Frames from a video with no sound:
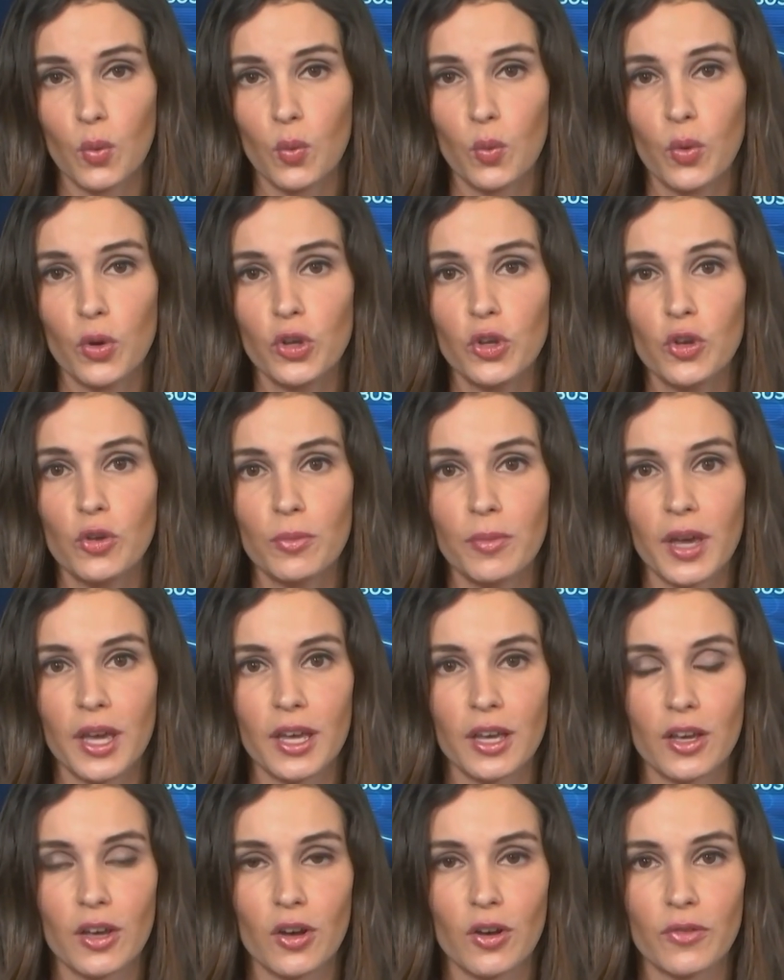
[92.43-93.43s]
What do you
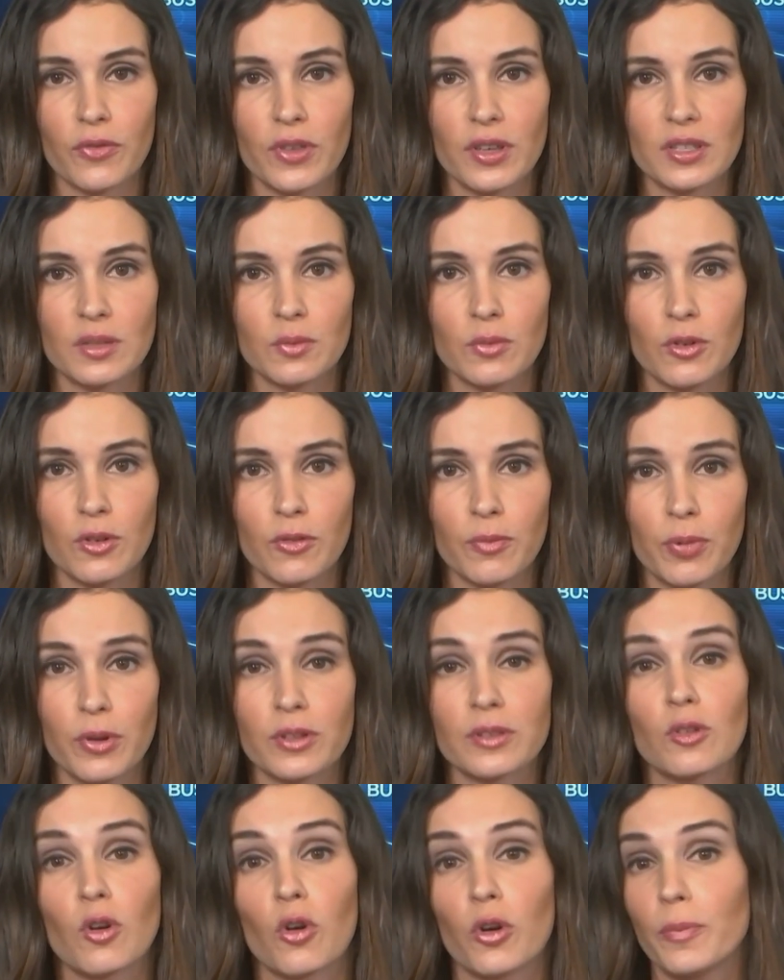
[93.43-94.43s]
make of this move
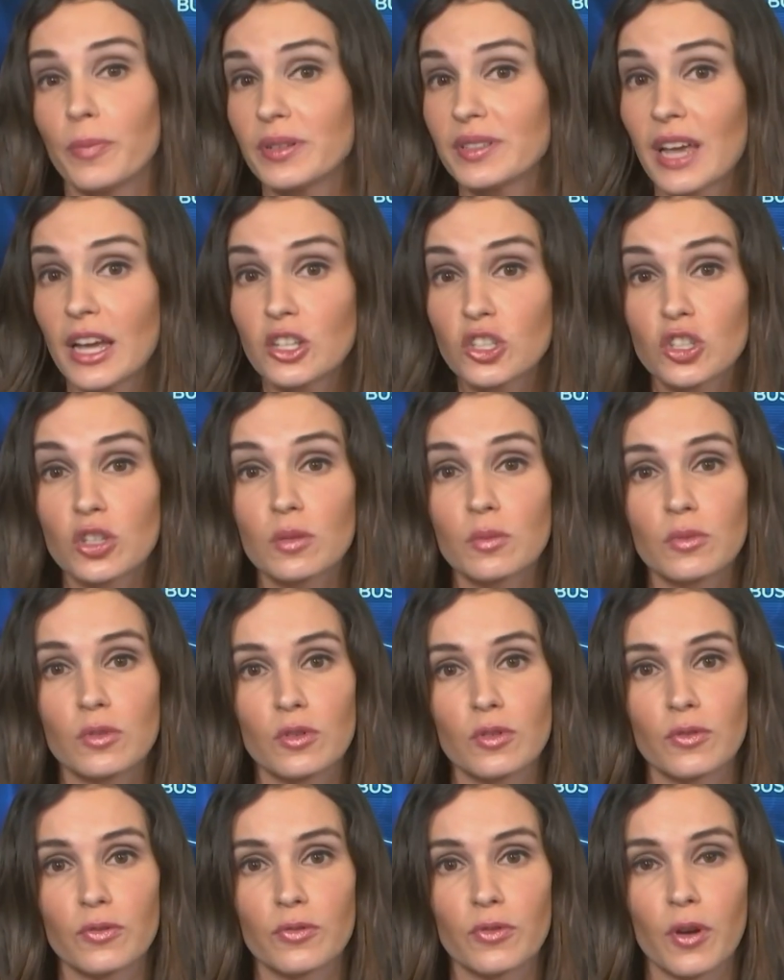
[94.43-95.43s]
or potential
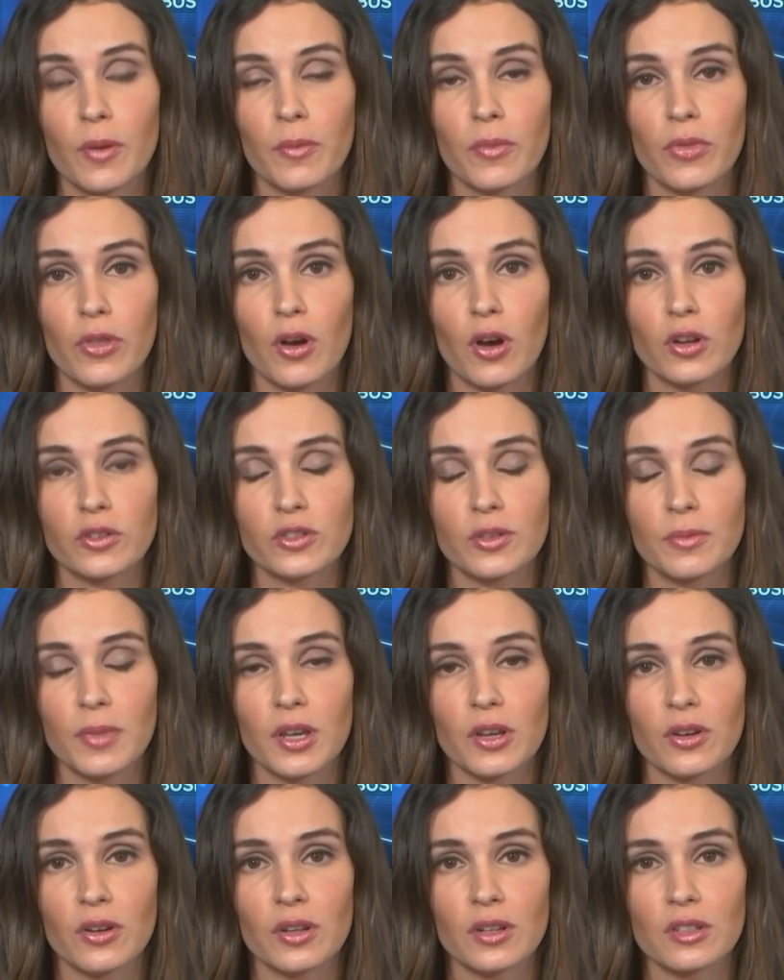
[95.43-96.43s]
move from the
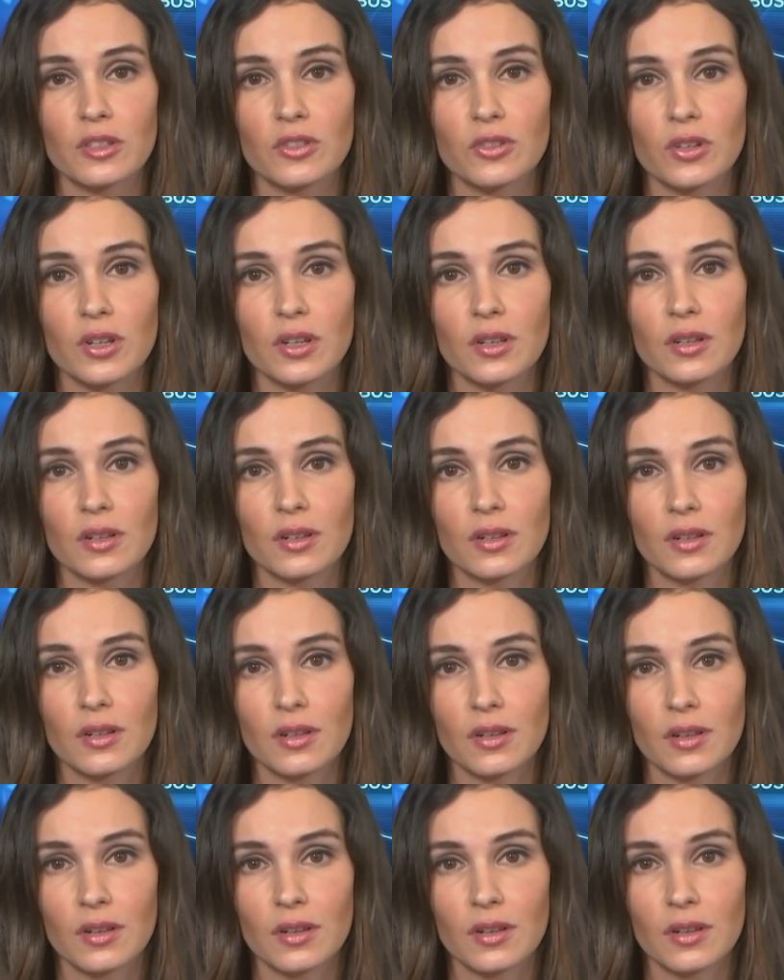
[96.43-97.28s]
automaker industry?